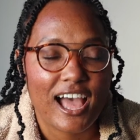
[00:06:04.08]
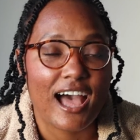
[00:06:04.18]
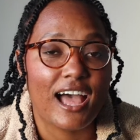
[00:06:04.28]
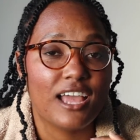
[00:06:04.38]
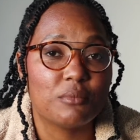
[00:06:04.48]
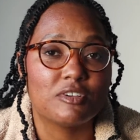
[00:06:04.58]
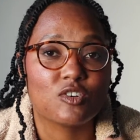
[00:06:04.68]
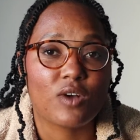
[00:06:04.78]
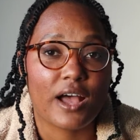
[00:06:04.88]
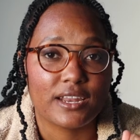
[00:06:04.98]
I almost
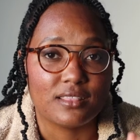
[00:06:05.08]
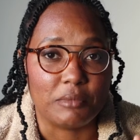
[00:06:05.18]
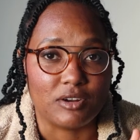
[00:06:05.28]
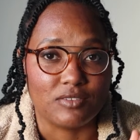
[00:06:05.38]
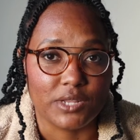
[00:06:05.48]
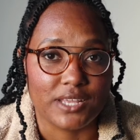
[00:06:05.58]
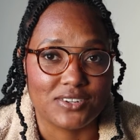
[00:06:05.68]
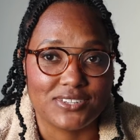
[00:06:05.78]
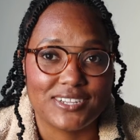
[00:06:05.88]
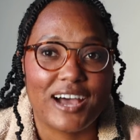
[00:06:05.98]
cried in the middle of
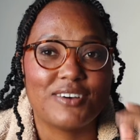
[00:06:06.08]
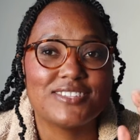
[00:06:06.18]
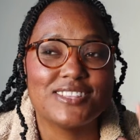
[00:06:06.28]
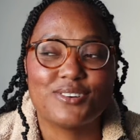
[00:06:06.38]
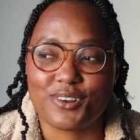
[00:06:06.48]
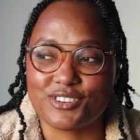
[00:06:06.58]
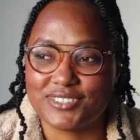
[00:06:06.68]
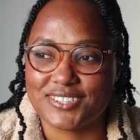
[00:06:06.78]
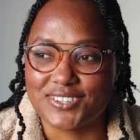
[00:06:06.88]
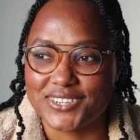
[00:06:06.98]
Lidl. I was in the
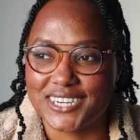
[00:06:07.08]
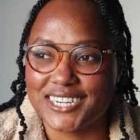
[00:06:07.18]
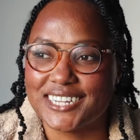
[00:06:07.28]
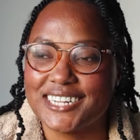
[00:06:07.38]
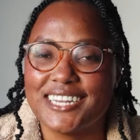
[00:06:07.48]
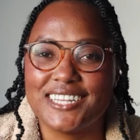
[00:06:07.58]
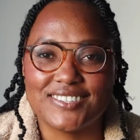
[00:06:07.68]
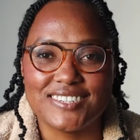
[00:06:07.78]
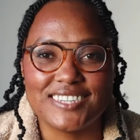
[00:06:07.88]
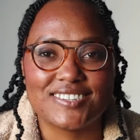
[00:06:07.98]
grocery store
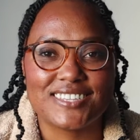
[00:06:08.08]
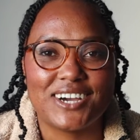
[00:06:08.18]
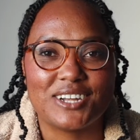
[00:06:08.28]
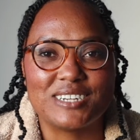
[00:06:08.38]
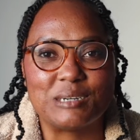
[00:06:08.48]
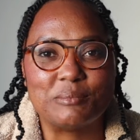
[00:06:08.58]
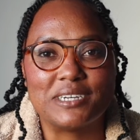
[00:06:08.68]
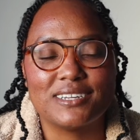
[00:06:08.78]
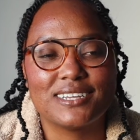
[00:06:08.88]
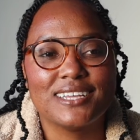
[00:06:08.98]
listening to the
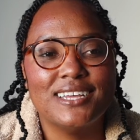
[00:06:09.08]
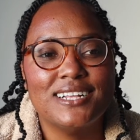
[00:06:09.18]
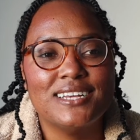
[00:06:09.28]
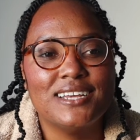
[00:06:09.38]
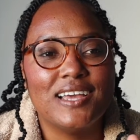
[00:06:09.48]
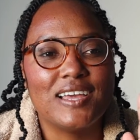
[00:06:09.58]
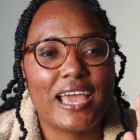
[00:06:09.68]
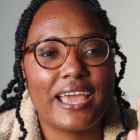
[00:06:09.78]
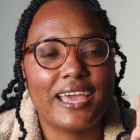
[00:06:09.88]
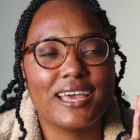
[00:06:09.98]
audiobook.
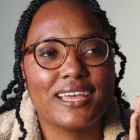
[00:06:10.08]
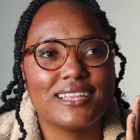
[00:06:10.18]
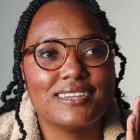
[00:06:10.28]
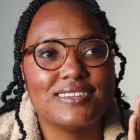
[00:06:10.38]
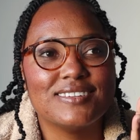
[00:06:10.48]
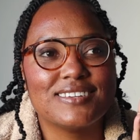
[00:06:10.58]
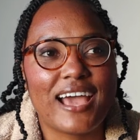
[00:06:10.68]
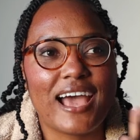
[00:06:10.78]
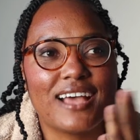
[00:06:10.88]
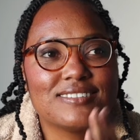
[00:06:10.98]
And
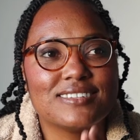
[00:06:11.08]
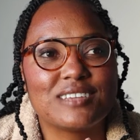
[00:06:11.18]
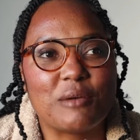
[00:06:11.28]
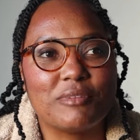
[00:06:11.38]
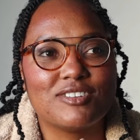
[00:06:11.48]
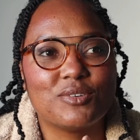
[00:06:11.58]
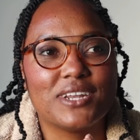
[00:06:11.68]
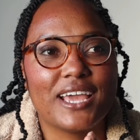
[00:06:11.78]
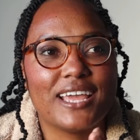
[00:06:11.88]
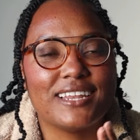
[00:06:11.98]
as it's coming to
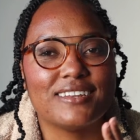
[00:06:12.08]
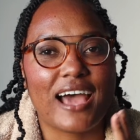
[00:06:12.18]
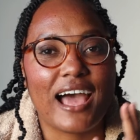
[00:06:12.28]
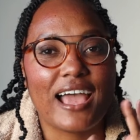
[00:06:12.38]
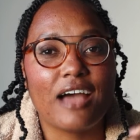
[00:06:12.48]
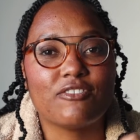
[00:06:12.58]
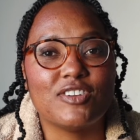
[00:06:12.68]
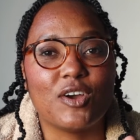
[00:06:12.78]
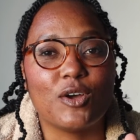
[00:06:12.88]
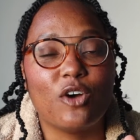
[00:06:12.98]
an end, I have
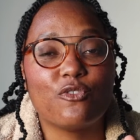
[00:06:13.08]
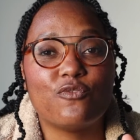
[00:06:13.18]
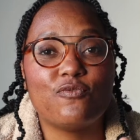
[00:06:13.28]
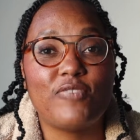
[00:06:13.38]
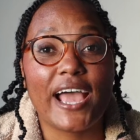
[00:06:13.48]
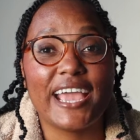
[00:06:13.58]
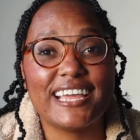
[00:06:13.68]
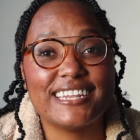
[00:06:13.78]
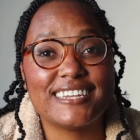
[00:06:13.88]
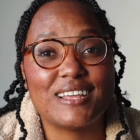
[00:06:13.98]
to
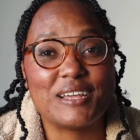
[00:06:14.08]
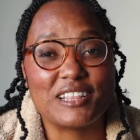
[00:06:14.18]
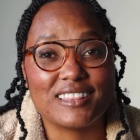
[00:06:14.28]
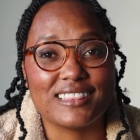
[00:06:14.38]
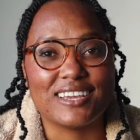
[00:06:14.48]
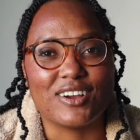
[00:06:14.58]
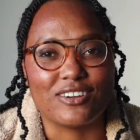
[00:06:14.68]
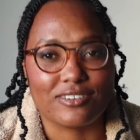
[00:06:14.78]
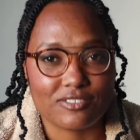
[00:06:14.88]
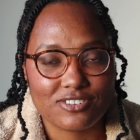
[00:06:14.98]
fight the
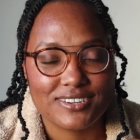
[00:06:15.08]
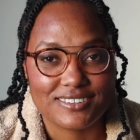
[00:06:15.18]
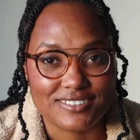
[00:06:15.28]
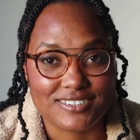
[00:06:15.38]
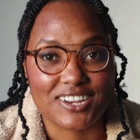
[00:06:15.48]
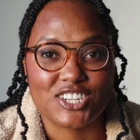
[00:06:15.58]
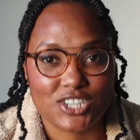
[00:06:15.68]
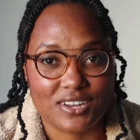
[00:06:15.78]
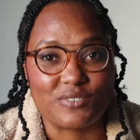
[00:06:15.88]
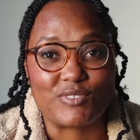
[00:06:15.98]
urge to
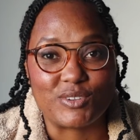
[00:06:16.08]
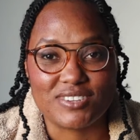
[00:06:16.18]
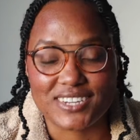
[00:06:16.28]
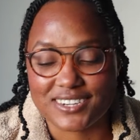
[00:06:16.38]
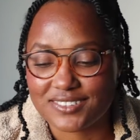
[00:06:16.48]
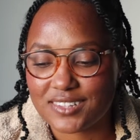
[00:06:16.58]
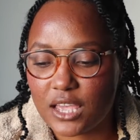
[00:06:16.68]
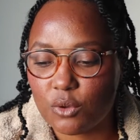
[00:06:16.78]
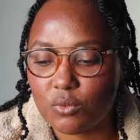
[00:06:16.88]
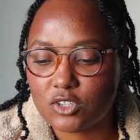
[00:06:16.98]
shed a few tears.
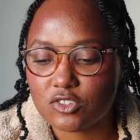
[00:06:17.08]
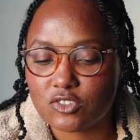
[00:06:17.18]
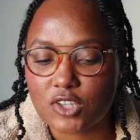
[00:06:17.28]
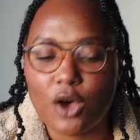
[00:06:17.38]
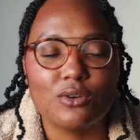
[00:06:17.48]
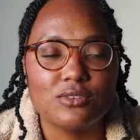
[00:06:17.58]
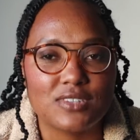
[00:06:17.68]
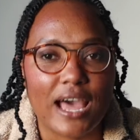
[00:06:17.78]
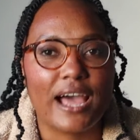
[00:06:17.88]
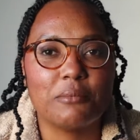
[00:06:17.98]
It was so
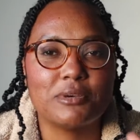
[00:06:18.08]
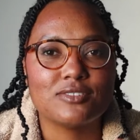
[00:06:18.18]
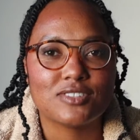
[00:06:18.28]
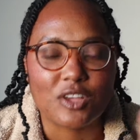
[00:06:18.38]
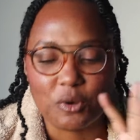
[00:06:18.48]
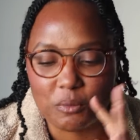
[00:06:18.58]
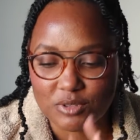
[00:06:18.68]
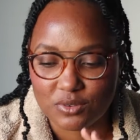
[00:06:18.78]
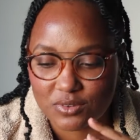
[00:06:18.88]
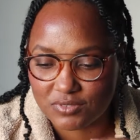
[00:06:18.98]
sad, but so
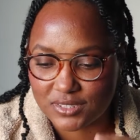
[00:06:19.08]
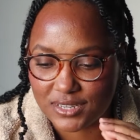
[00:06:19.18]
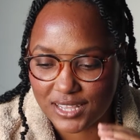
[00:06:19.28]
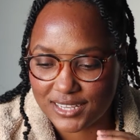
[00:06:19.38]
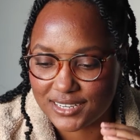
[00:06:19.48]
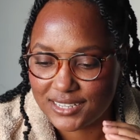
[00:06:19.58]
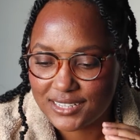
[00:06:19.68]
beautifully done.